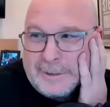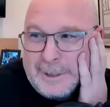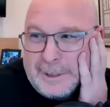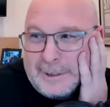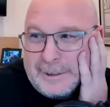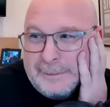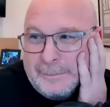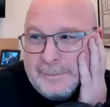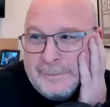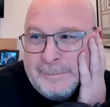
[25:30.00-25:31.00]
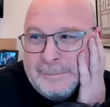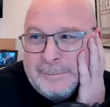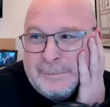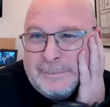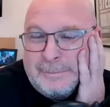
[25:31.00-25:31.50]
Um,
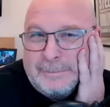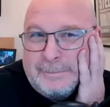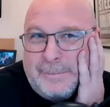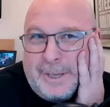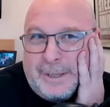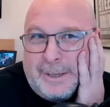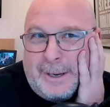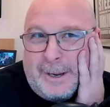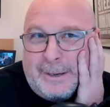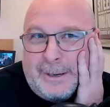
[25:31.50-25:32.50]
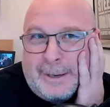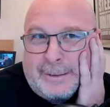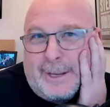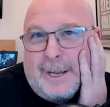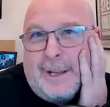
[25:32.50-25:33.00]
and I,
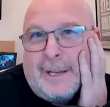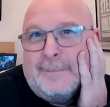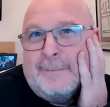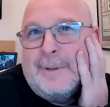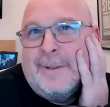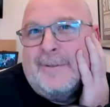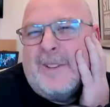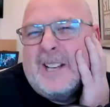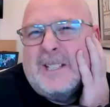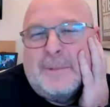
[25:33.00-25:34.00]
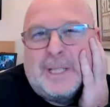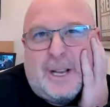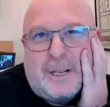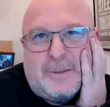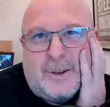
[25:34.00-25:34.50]
I like when we find something that's
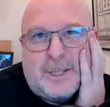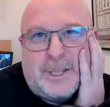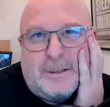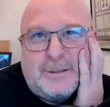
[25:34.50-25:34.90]
controversial.